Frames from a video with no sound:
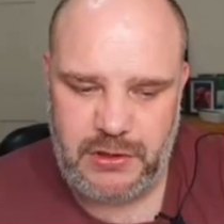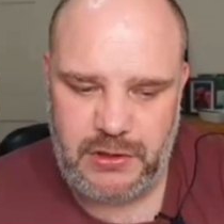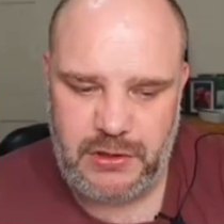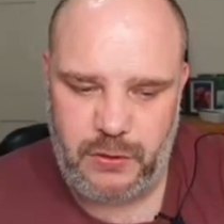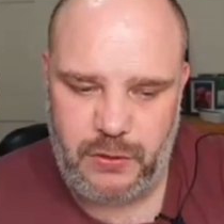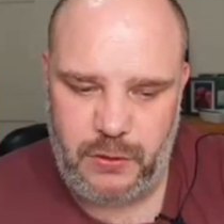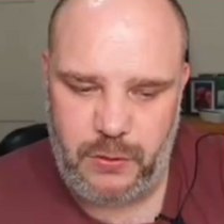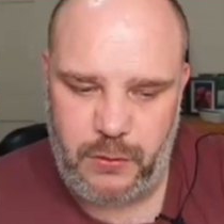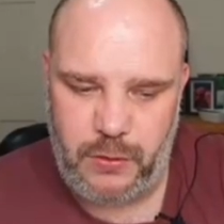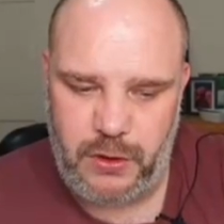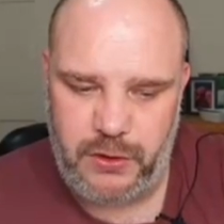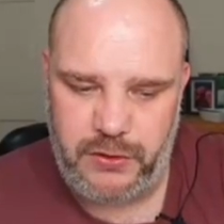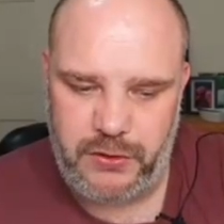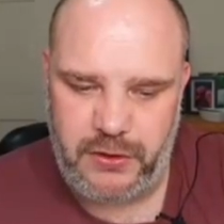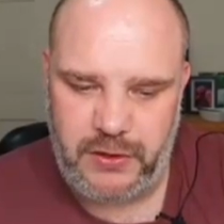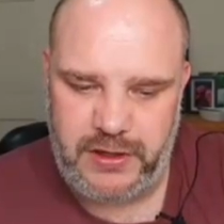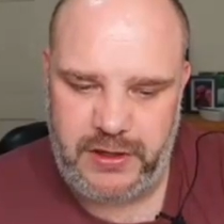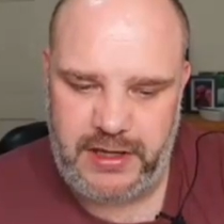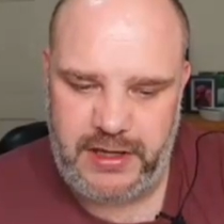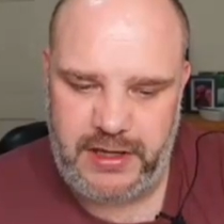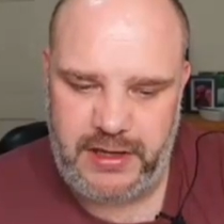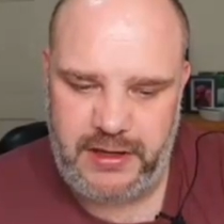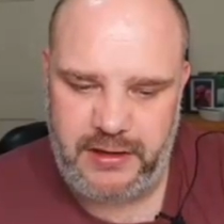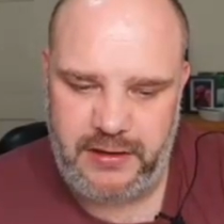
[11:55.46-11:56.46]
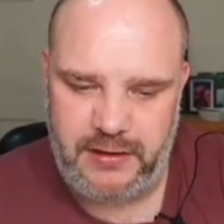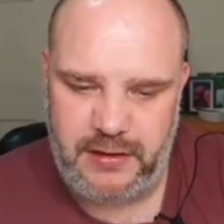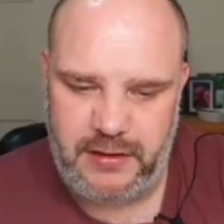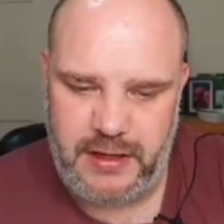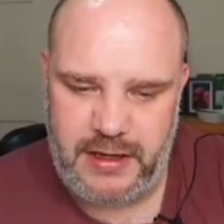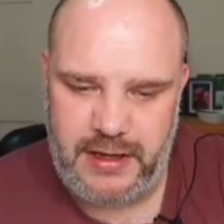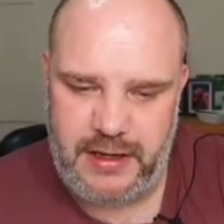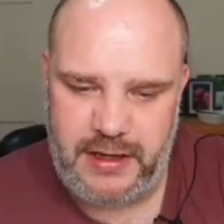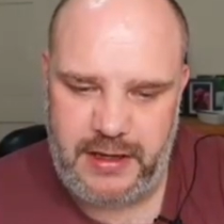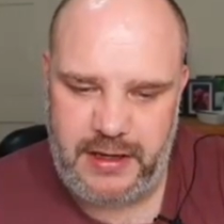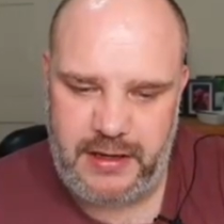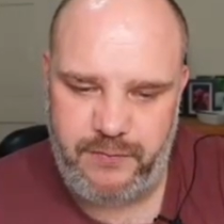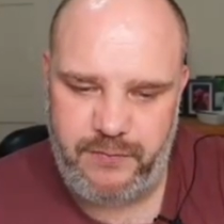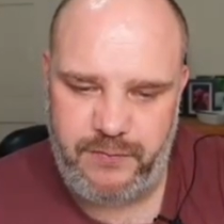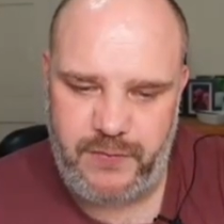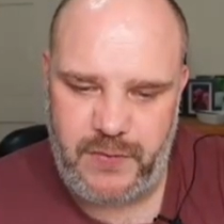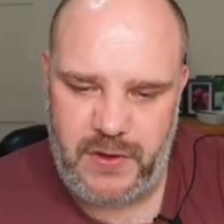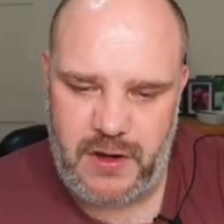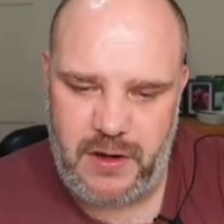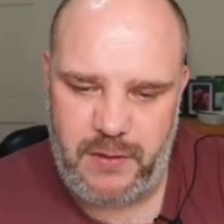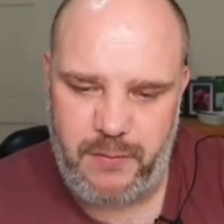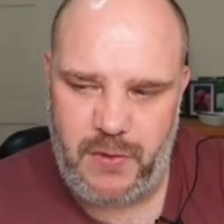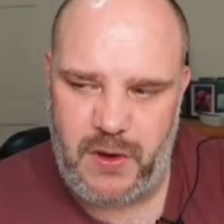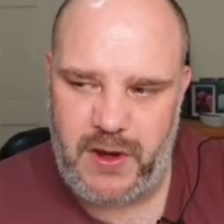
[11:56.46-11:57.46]
or whatnot here,
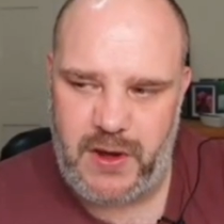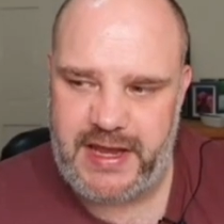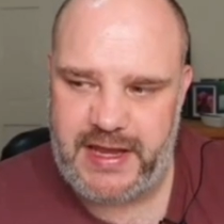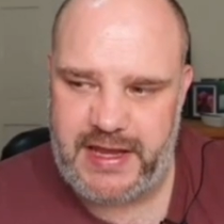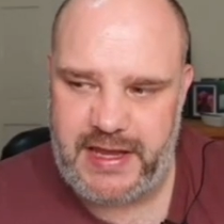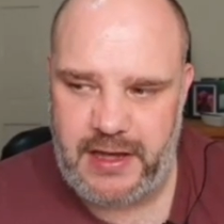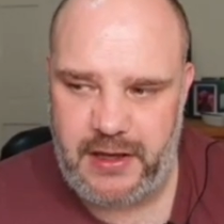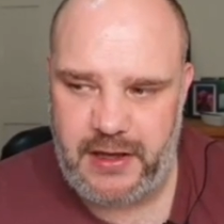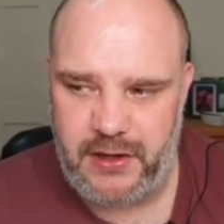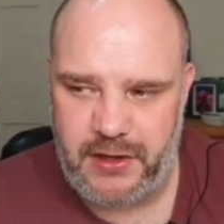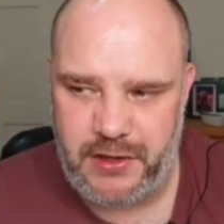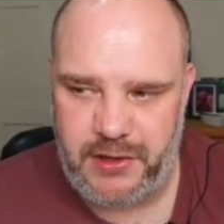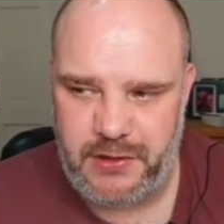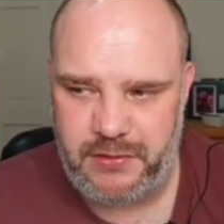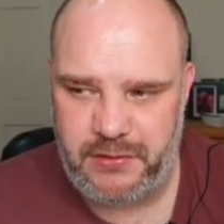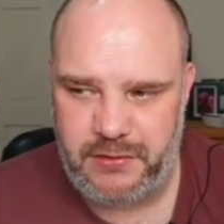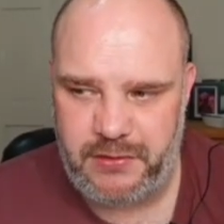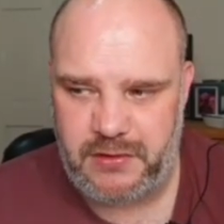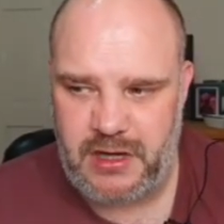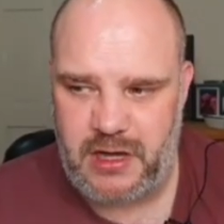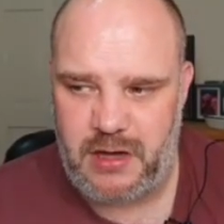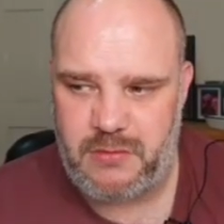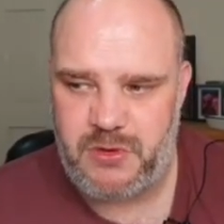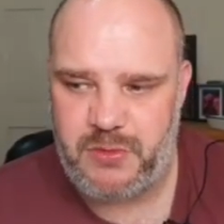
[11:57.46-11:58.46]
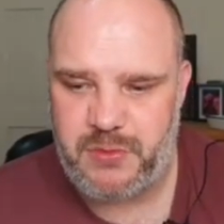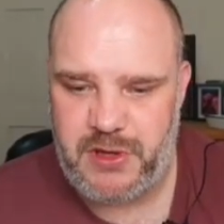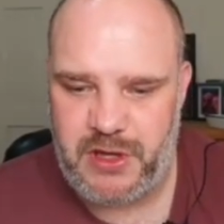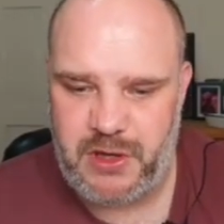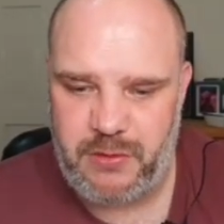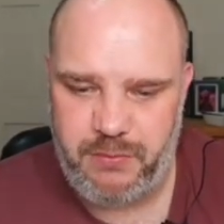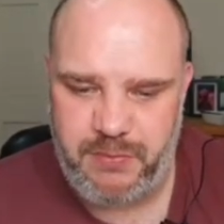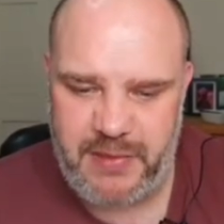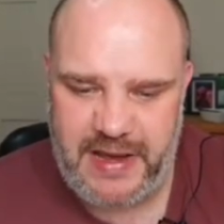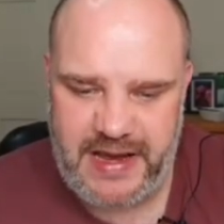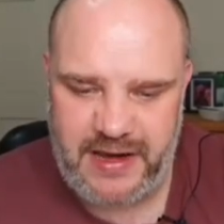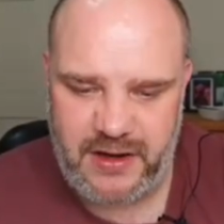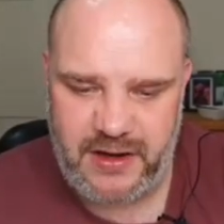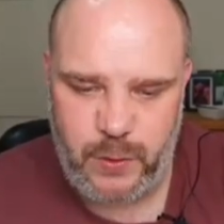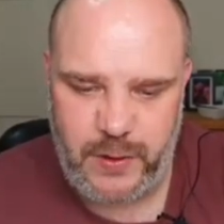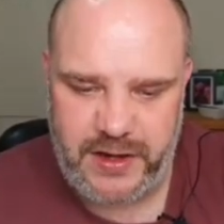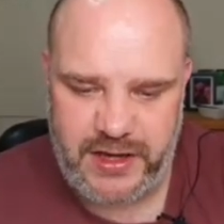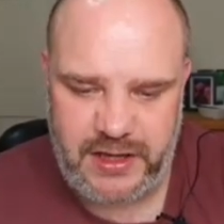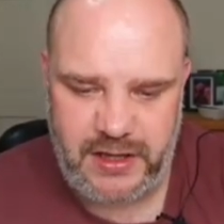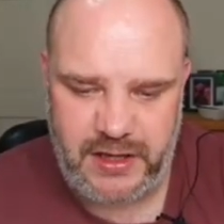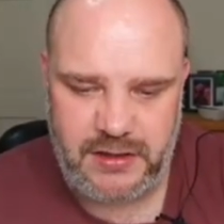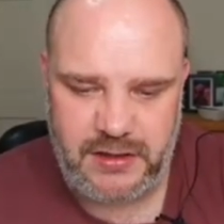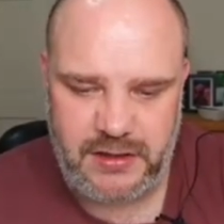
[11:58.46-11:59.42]
I might get a Karma Burn back quicker,